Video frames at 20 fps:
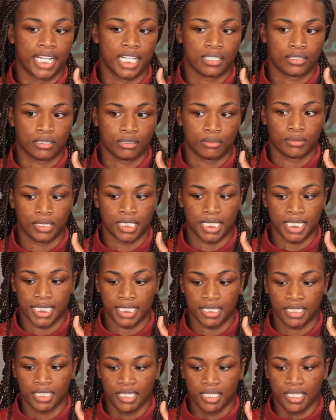answer
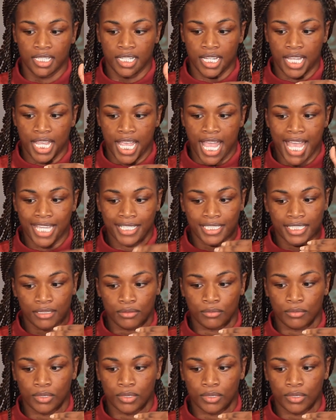was, has she?